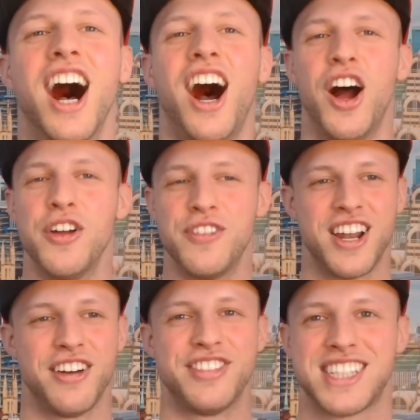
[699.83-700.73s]
I hope you
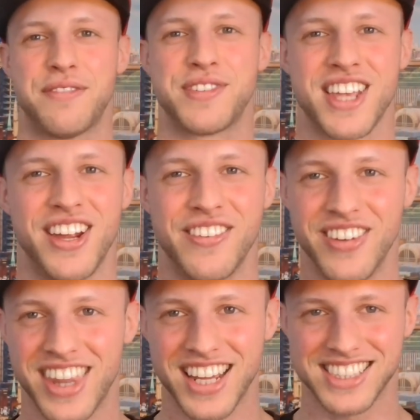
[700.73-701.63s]
love this episode. And
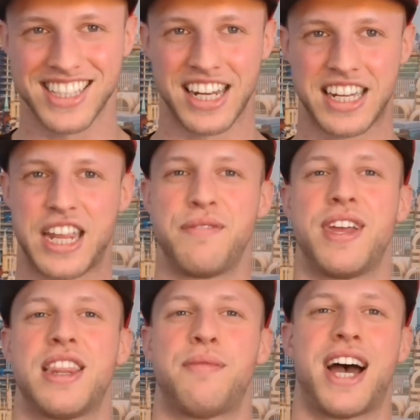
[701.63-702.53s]
with that said, keep
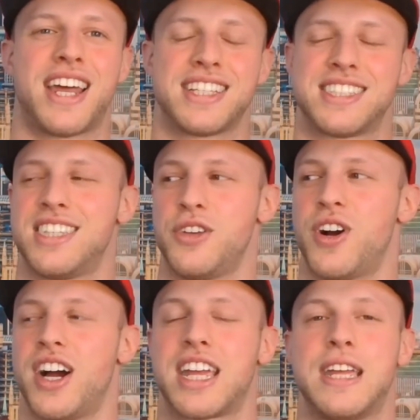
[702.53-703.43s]
being the badass that you
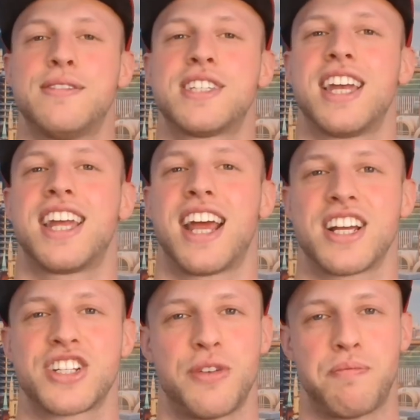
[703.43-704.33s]
are. Keep taking
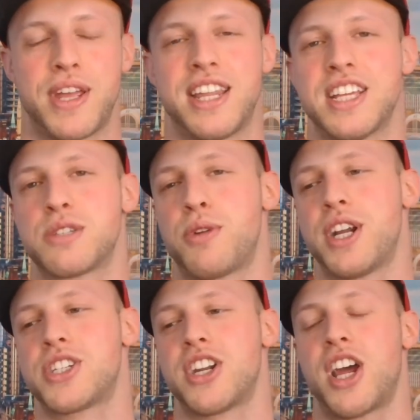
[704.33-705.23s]
action. Be the
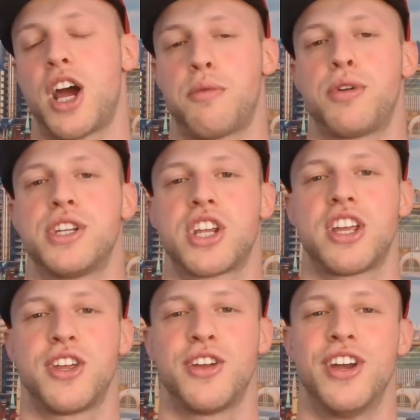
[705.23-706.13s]
inspiration. I
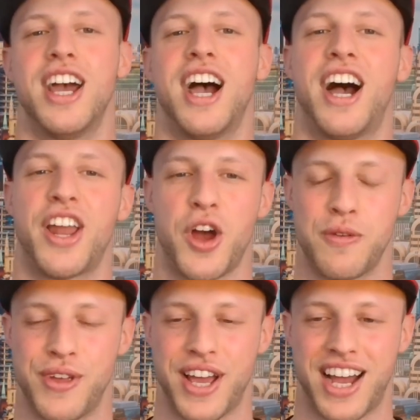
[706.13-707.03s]
appreciate you. And I
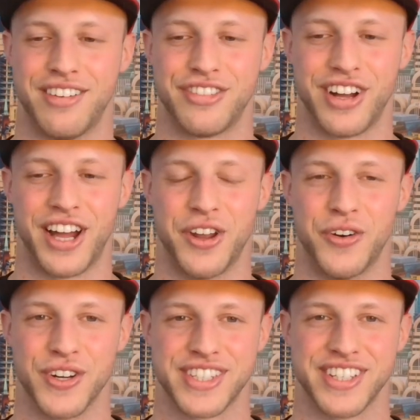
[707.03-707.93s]
hope you have an
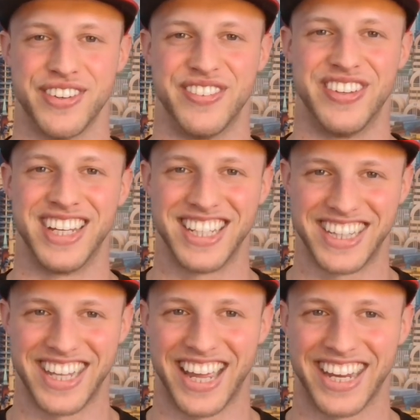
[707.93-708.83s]
awesome
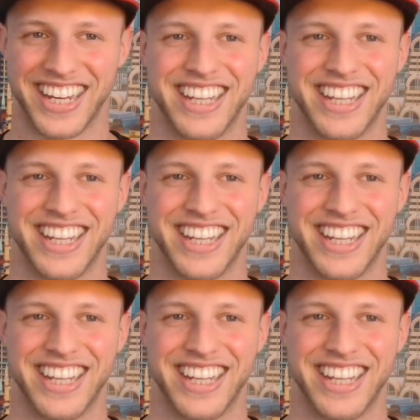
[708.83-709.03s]
day.